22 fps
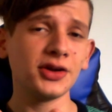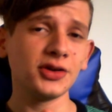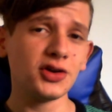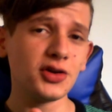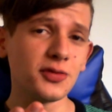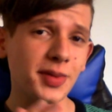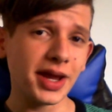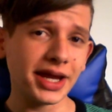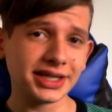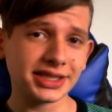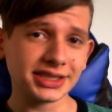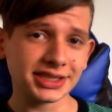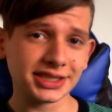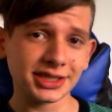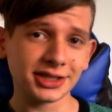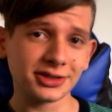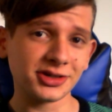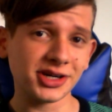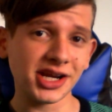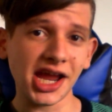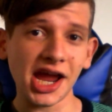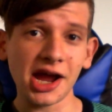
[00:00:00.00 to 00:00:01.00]
You may
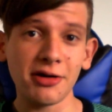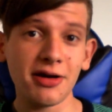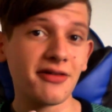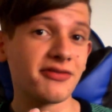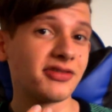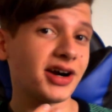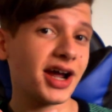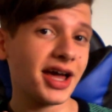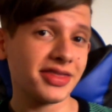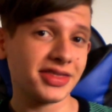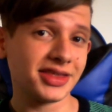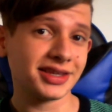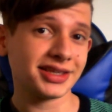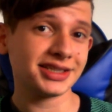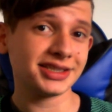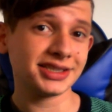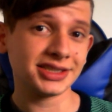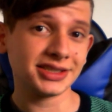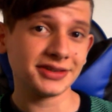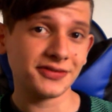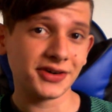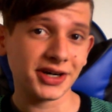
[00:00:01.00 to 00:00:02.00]
disagree, however I think
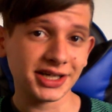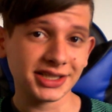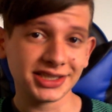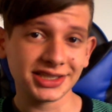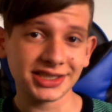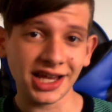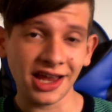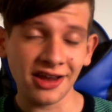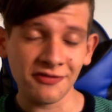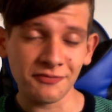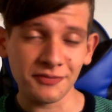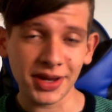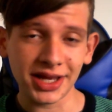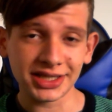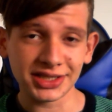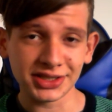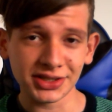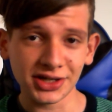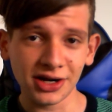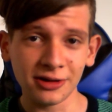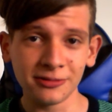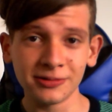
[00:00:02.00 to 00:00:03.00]
this is a very safe bet
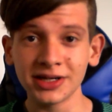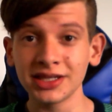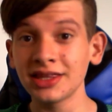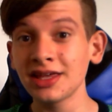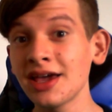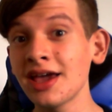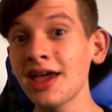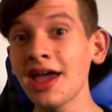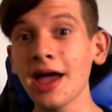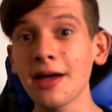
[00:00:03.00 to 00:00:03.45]
to go with,